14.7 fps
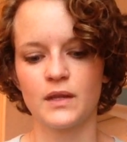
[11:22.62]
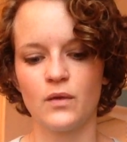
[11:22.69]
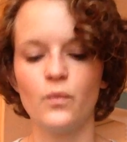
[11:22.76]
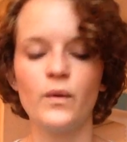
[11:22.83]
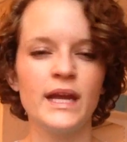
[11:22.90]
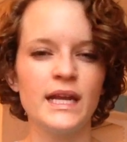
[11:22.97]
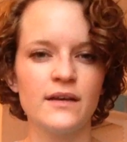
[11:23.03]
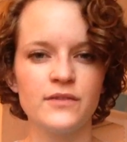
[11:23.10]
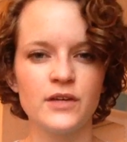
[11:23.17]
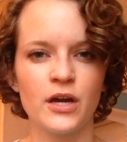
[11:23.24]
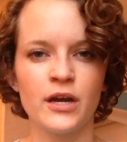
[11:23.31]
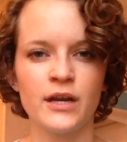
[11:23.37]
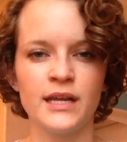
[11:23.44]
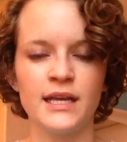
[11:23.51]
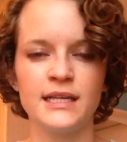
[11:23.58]
weight of
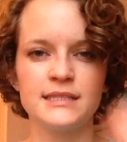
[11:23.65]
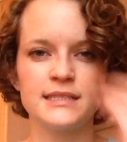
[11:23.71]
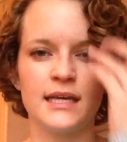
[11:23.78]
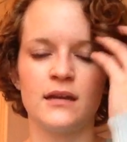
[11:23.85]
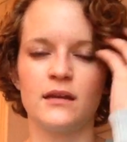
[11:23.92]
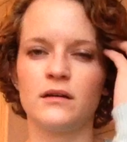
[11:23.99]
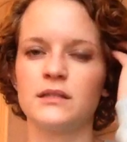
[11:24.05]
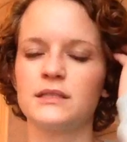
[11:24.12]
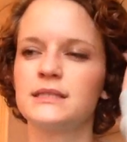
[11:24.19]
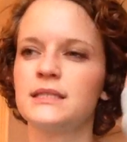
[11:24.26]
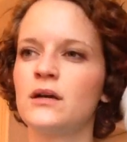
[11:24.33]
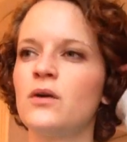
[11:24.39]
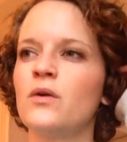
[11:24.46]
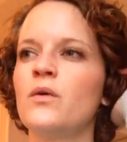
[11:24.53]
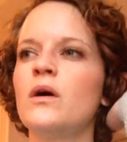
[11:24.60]
yarn is, and
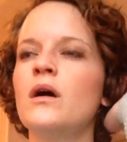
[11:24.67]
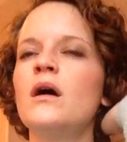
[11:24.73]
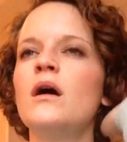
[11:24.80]
also